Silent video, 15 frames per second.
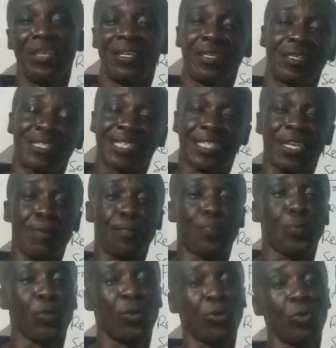
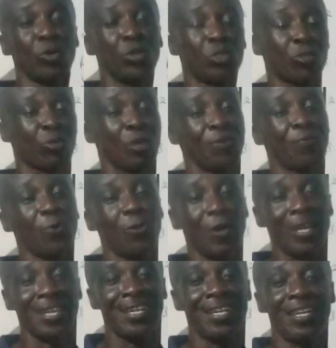simple,
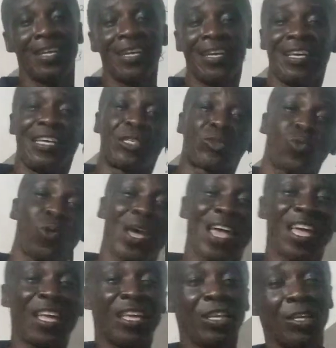straightforward, is
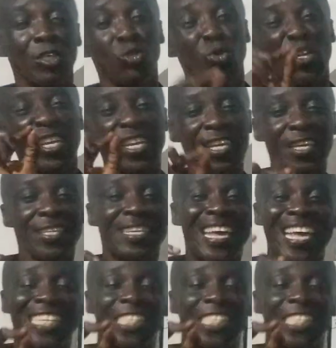where you need a